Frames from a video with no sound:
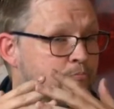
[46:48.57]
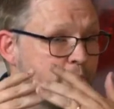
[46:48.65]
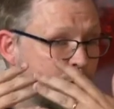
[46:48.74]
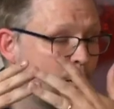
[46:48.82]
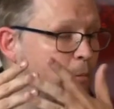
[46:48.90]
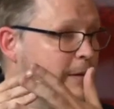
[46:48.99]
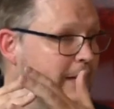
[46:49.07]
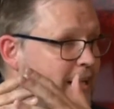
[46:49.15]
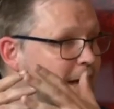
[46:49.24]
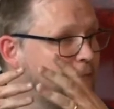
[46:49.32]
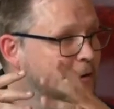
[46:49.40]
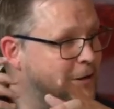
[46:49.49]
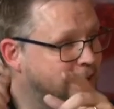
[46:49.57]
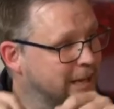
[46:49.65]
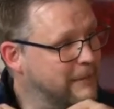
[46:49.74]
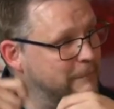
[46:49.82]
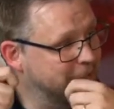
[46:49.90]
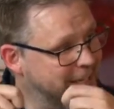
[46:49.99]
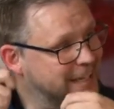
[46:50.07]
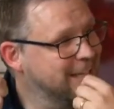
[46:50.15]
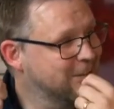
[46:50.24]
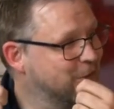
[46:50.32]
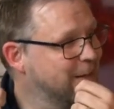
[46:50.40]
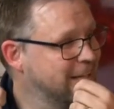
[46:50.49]
probably never keep like
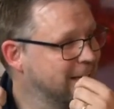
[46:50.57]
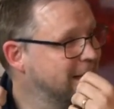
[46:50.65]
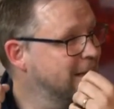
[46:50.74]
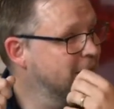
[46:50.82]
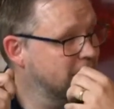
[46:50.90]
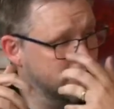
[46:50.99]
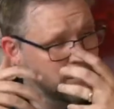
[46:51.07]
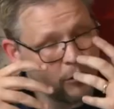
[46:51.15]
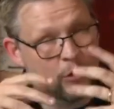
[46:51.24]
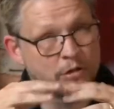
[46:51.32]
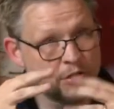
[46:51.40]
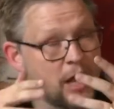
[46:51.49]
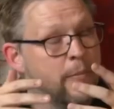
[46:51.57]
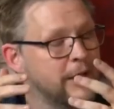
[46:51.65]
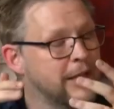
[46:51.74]
iterating or stop